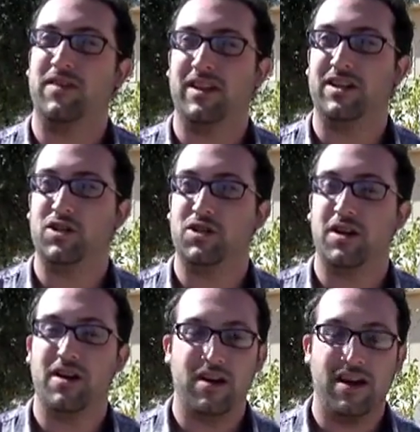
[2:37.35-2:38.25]
village
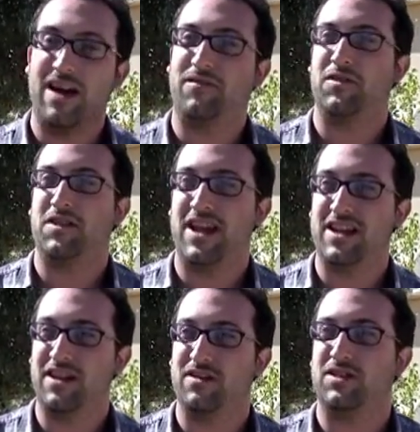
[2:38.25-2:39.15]
after 10
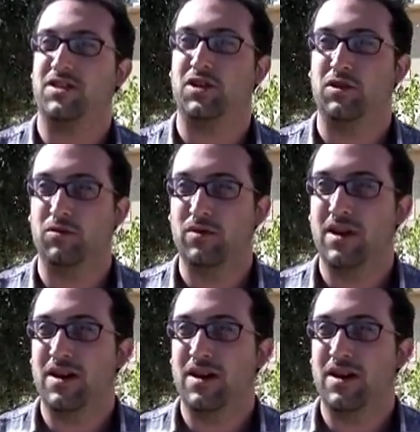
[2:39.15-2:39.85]
years to